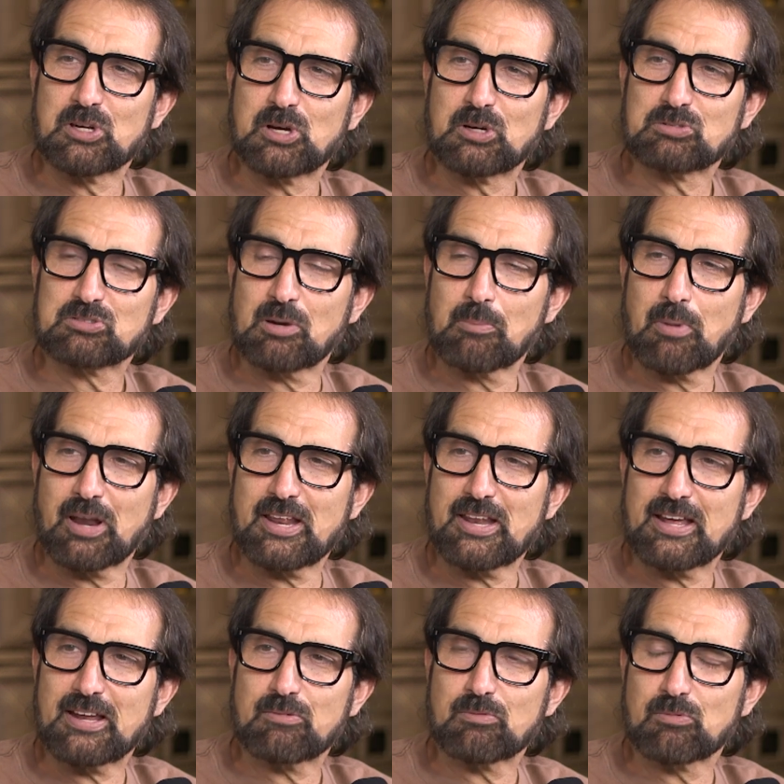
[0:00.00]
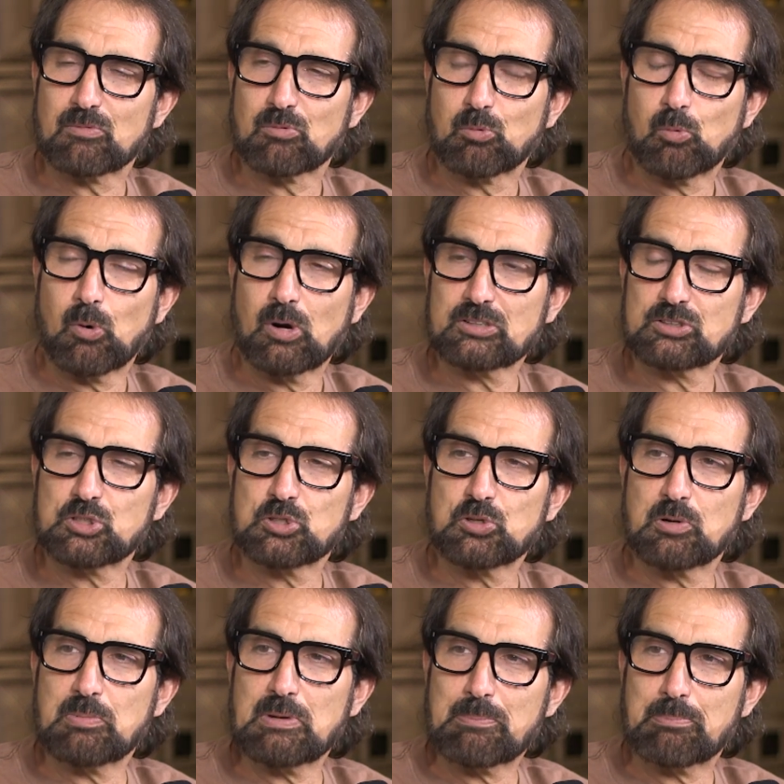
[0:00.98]
somebody that wants you
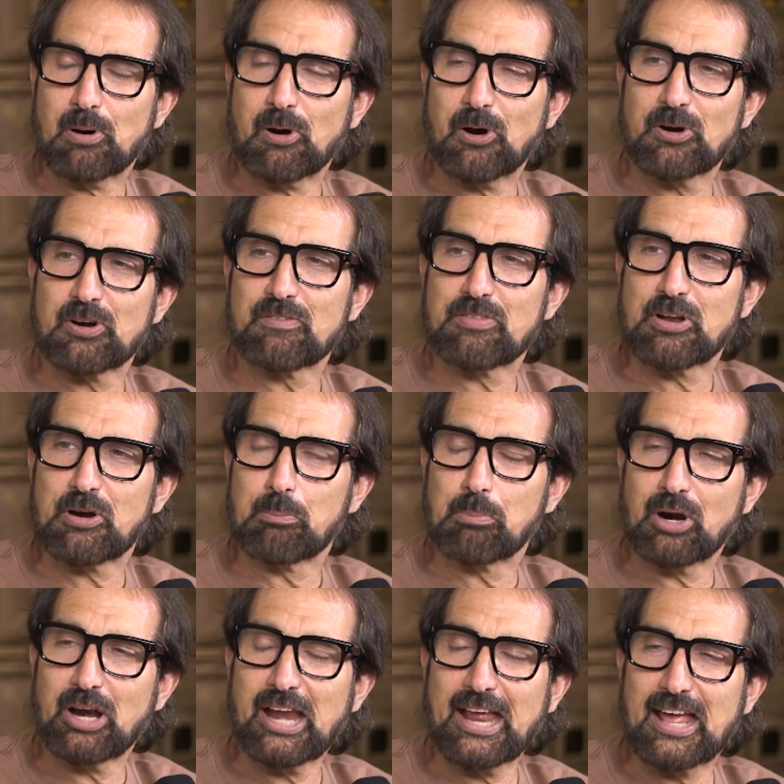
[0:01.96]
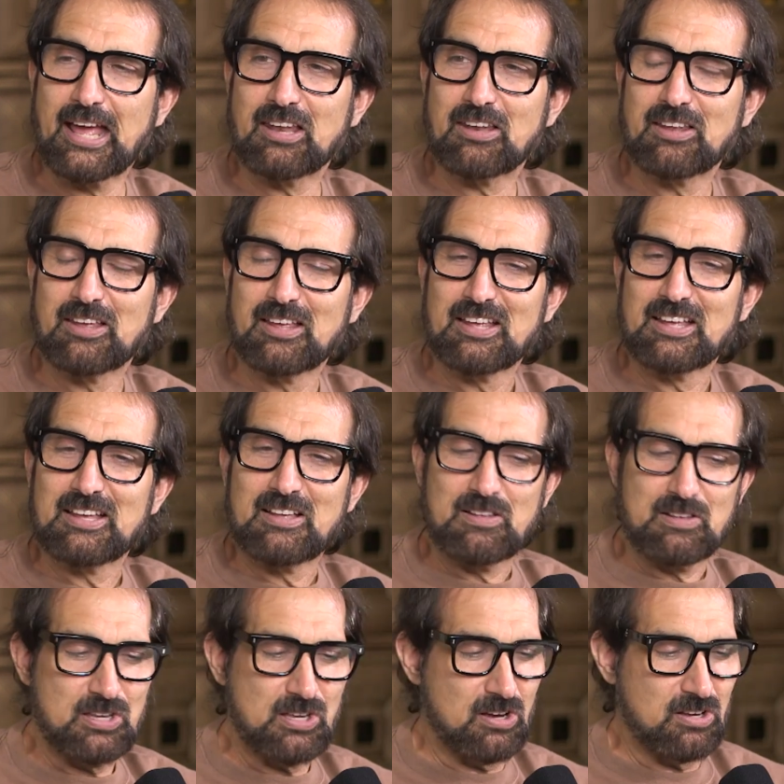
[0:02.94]
to be part of their brand,
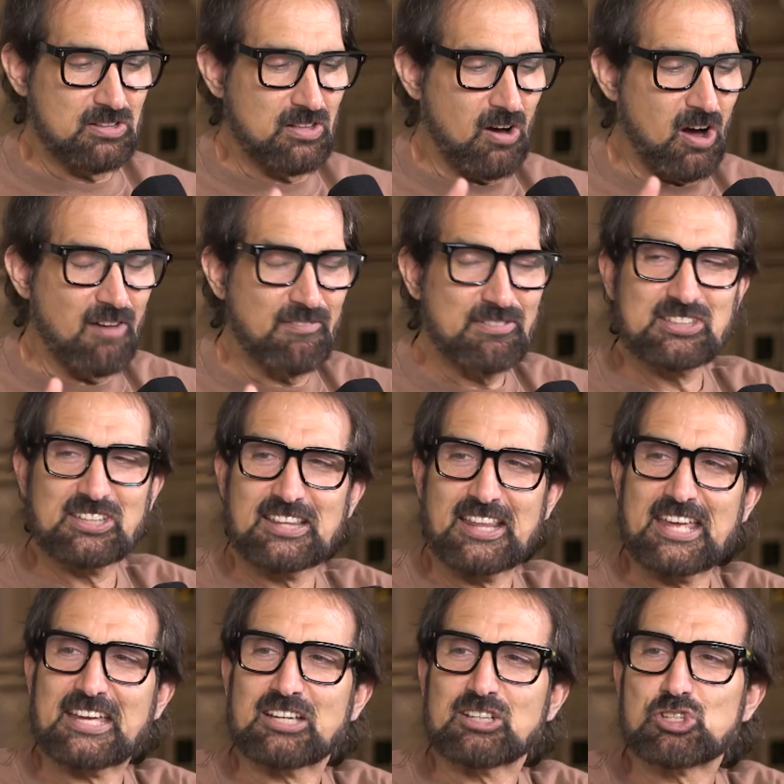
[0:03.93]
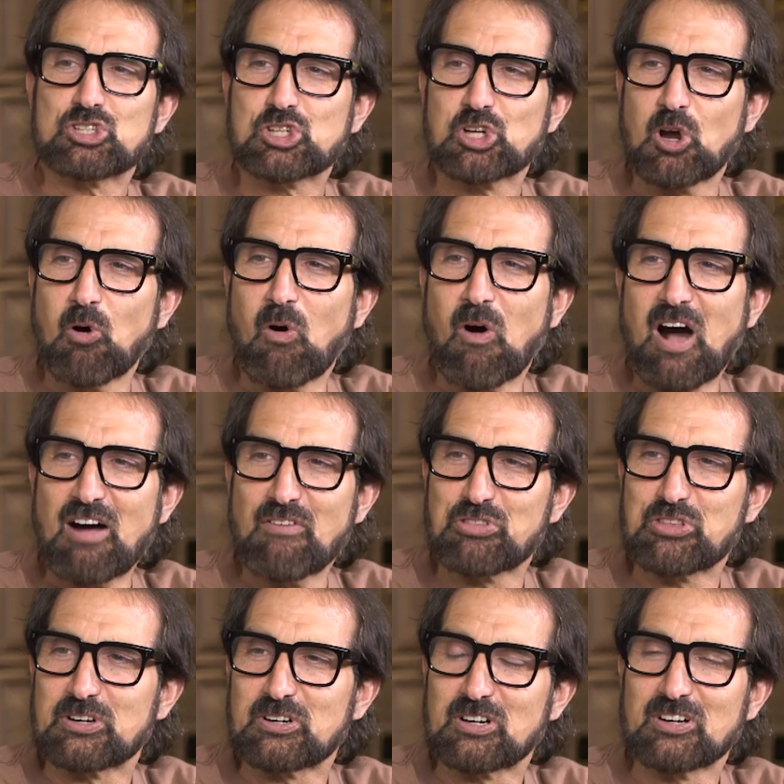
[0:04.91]
obviously they can show off
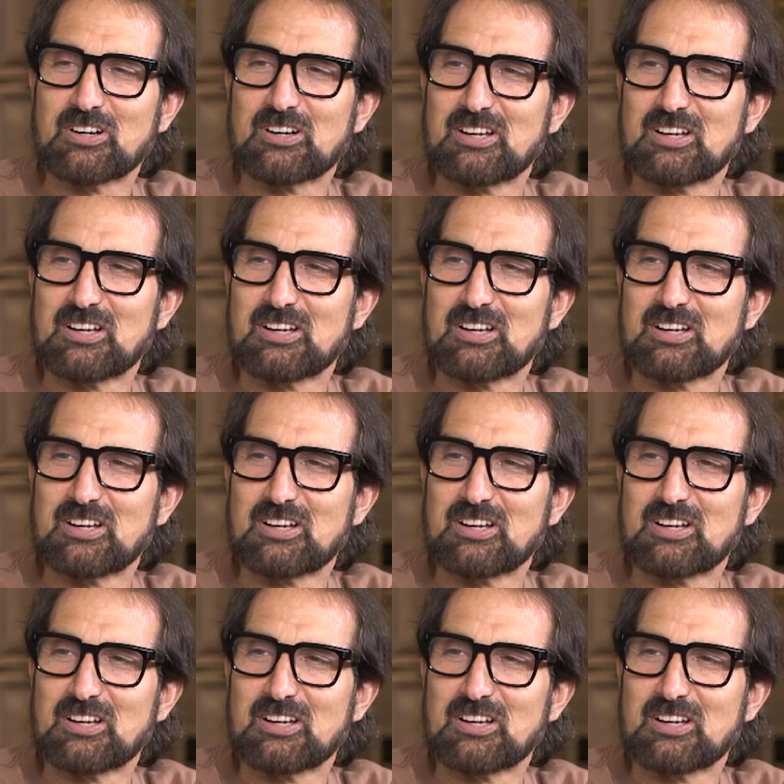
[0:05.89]
their